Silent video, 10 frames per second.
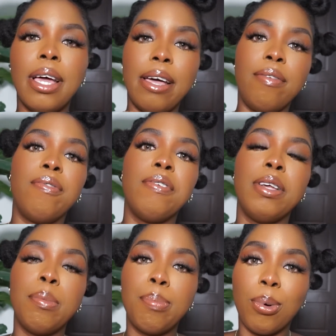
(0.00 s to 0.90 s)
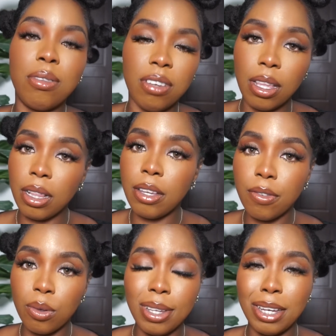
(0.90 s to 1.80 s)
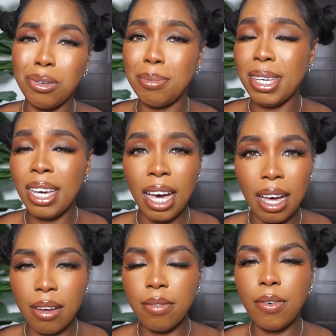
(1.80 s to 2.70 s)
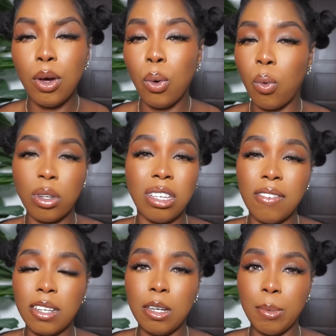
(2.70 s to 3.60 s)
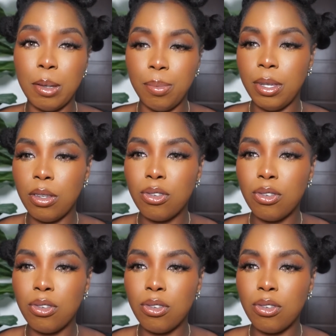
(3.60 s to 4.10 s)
every budget level that you may have, whatever that might be.